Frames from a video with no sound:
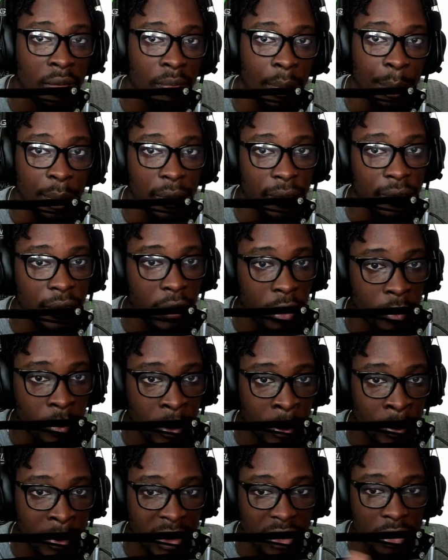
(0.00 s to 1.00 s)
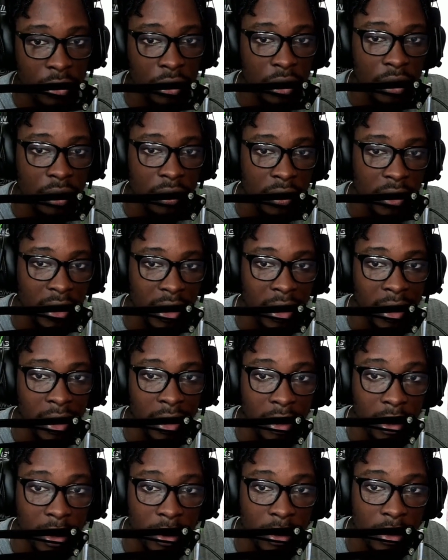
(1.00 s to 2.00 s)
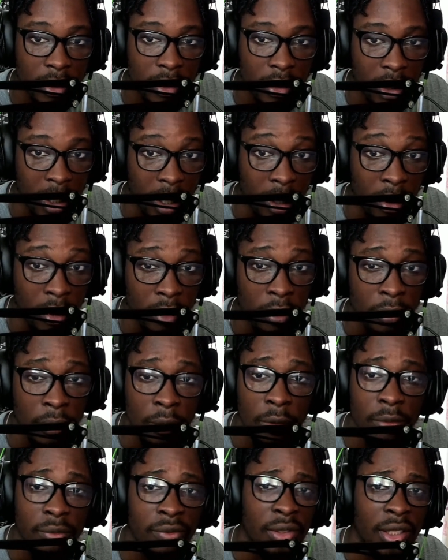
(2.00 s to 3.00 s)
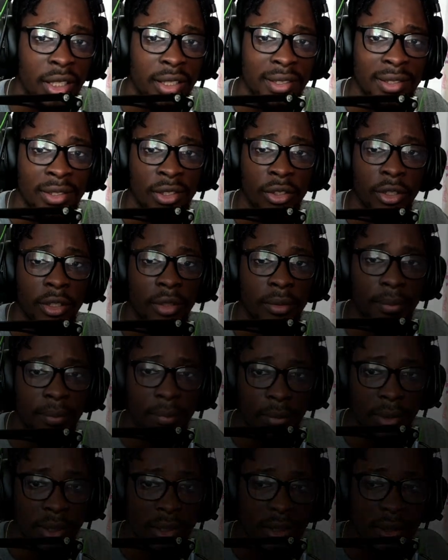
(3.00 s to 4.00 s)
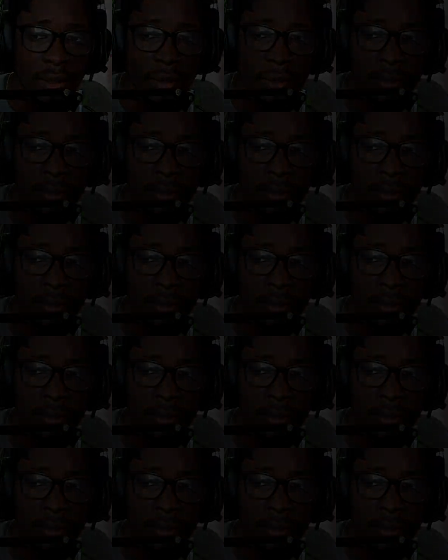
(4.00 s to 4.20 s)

Remember to follow me on my socials, and yeah, hope you guys enjoy. Peace.